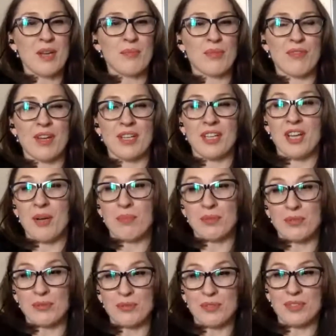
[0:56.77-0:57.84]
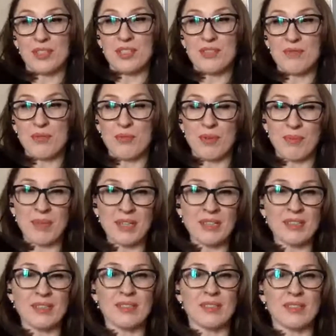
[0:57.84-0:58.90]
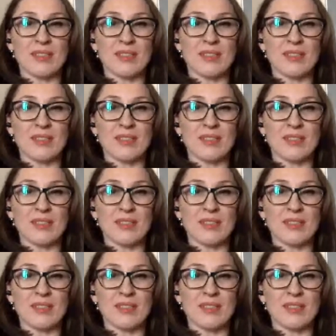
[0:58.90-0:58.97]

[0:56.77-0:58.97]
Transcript: providing opportunities for women